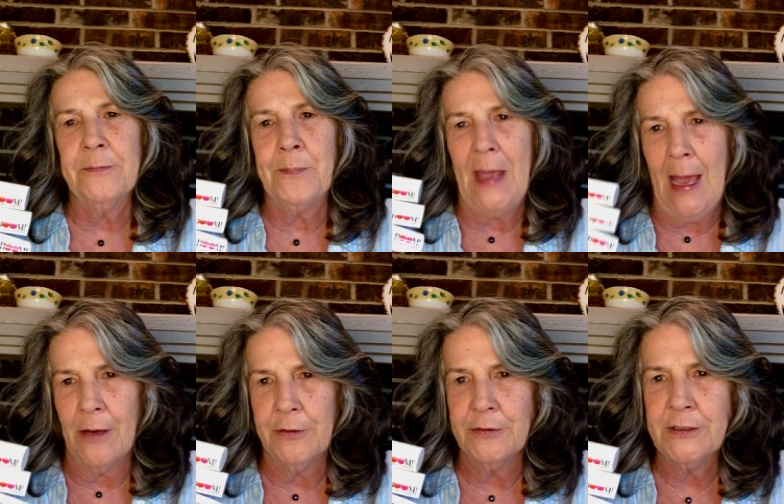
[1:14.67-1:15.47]

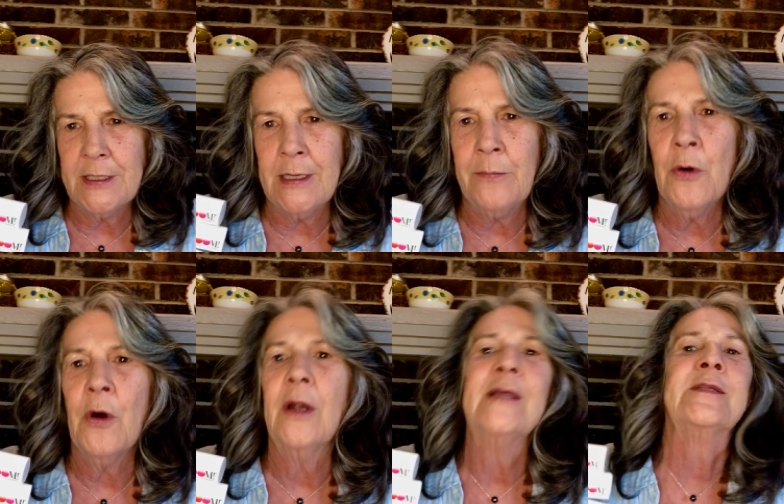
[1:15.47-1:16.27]
powders
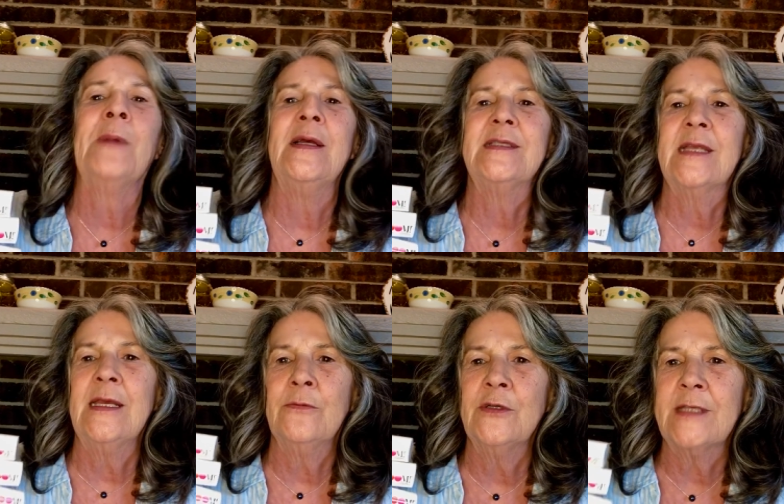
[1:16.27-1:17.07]
anymore as my
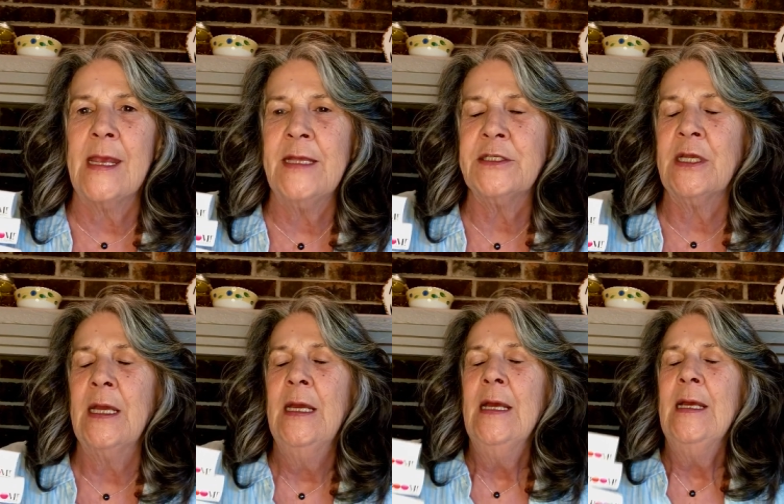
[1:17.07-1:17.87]
skin was aging.